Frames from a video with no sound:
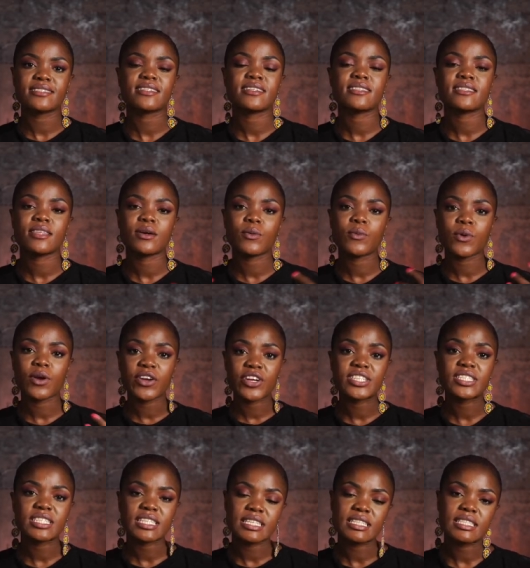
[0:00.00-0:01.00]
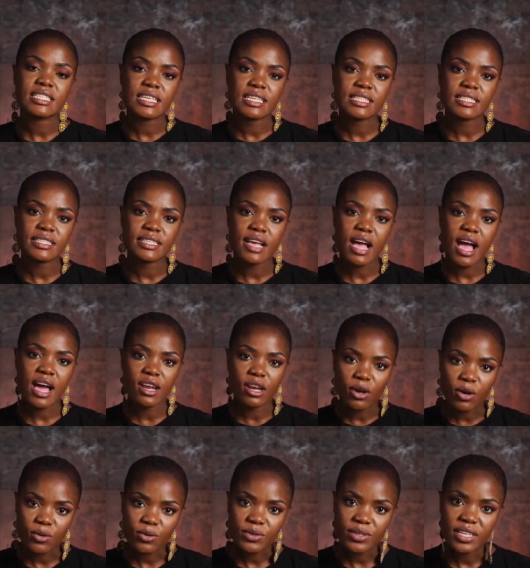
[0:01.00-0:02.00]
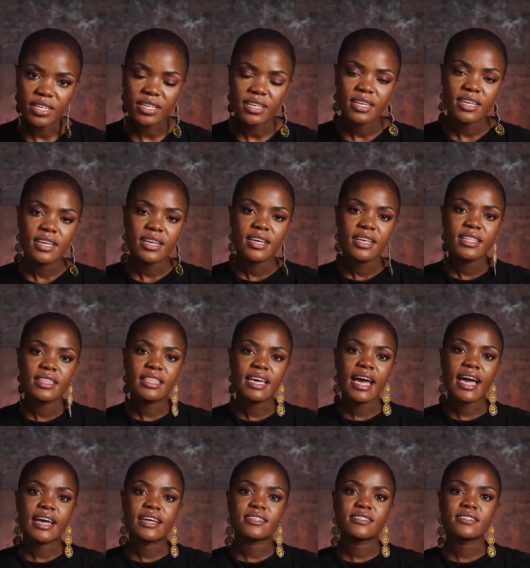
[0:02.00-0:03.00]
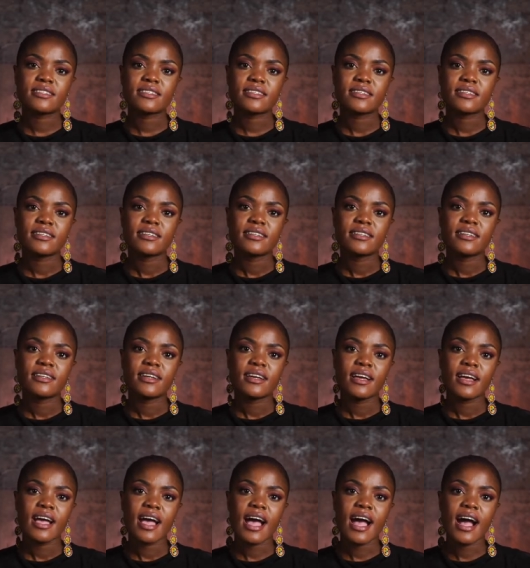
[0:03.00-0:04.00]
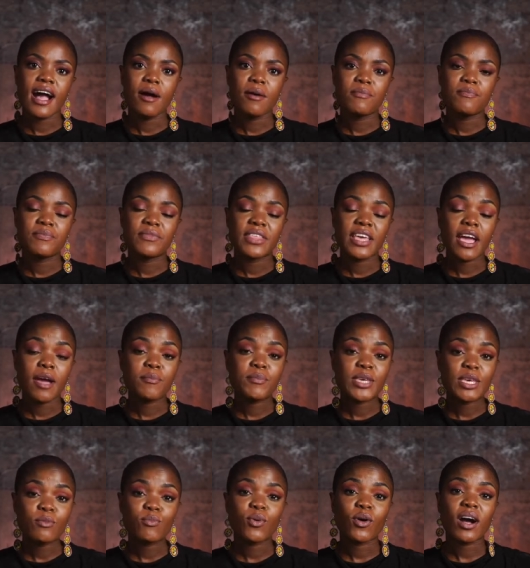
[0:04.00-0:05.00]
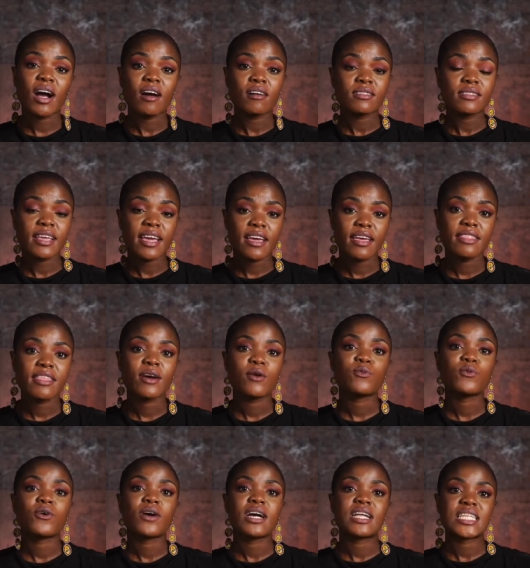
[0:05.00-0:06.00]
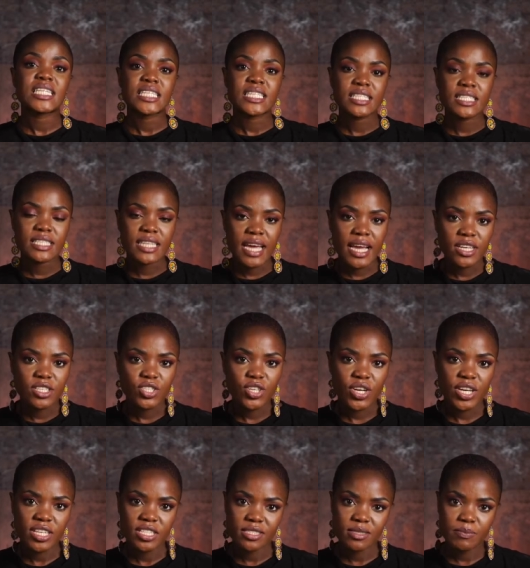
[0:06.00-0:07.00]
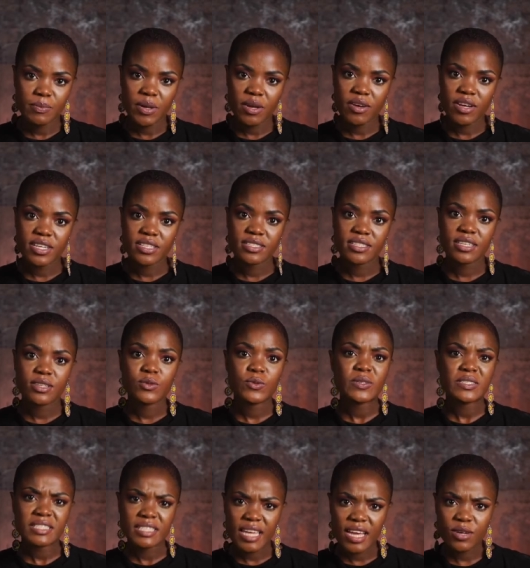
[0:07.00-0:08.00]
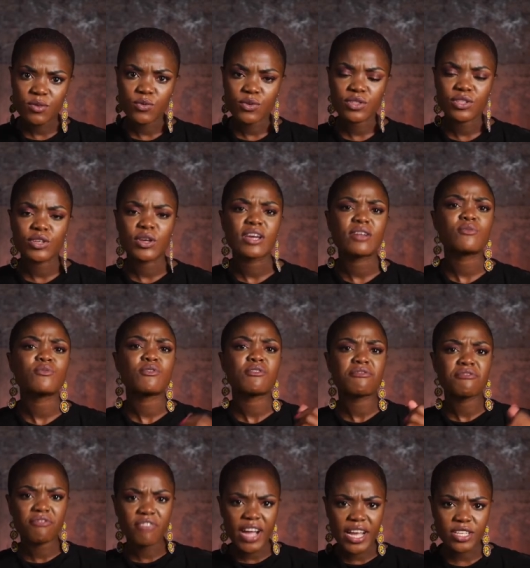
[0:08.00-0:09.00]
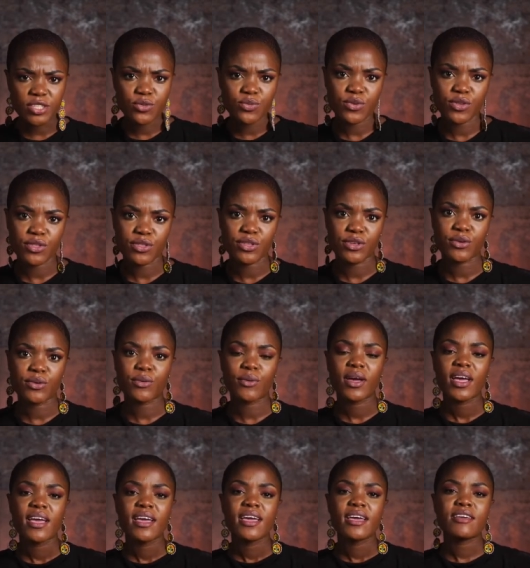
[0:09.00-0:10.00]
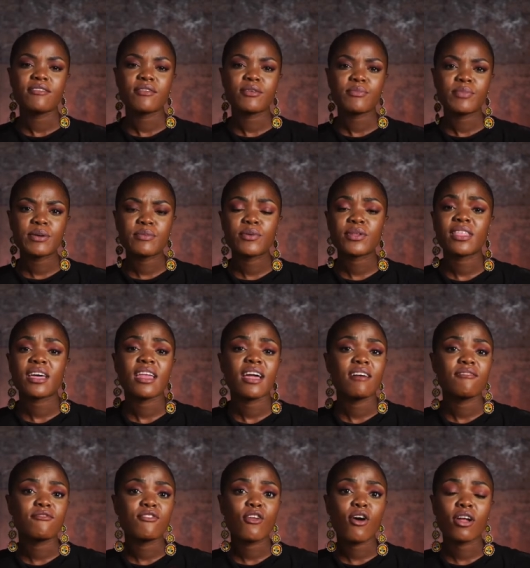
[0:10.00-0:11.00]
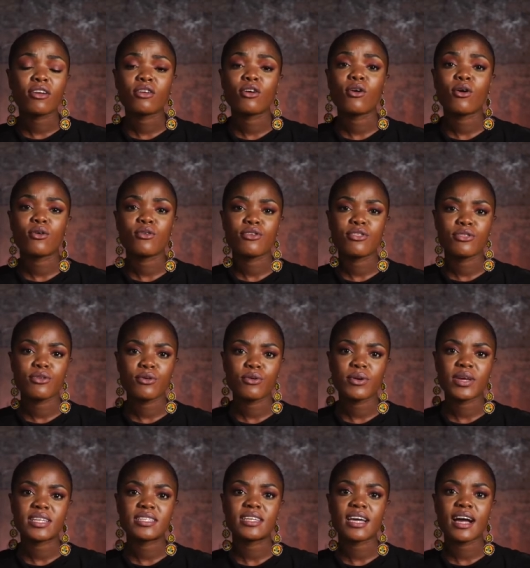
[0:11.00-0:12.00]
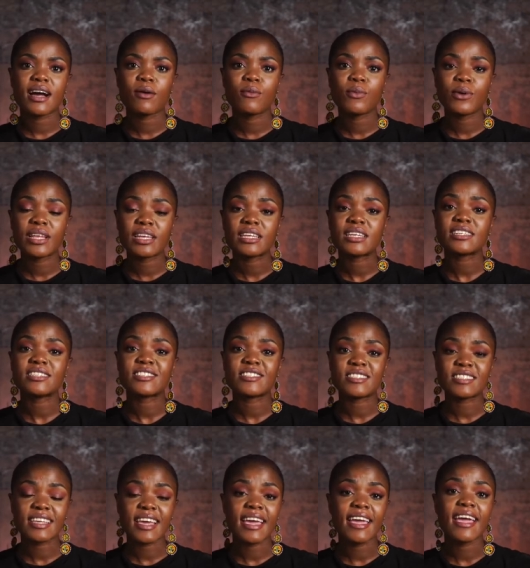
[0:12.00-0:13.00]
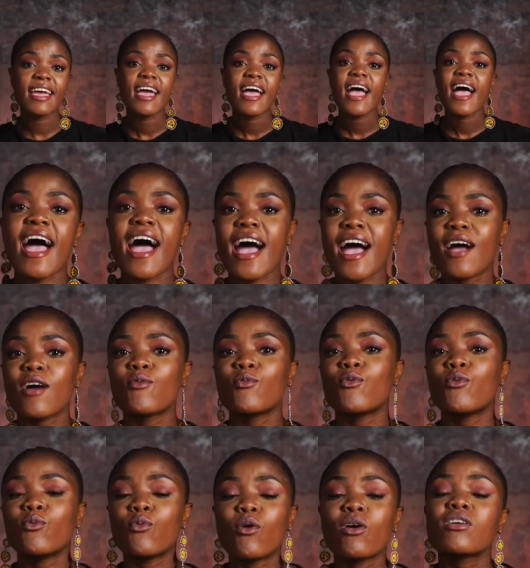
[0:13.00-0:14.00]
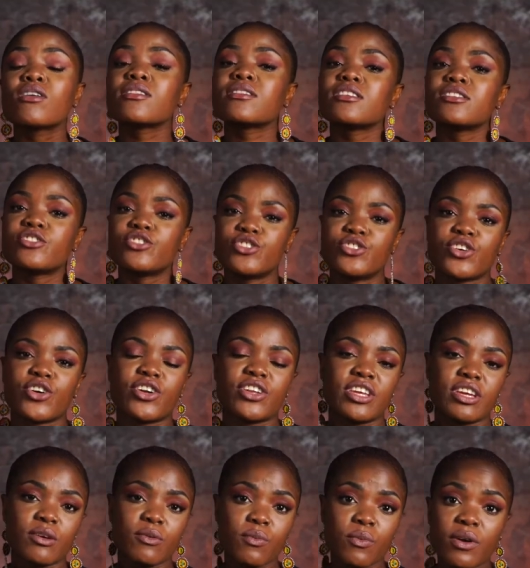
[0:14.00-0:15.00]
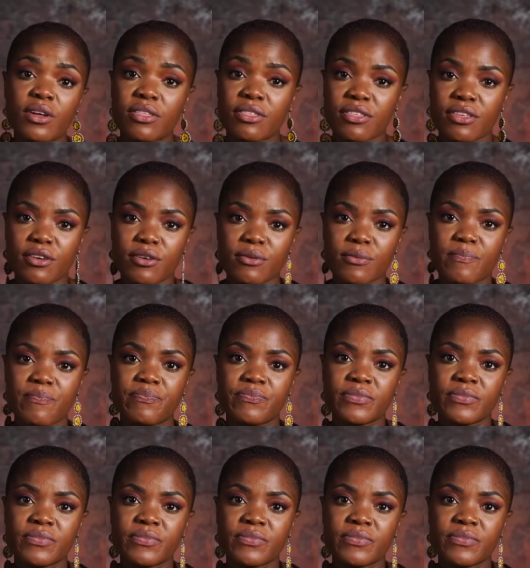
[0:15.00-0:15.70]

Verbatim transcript: that they weren't in this alone, that there are people out there that will understand your experience and will stand with you and will fight with you. Even people that have not gone through it are willing to say, I will walk this journey with you.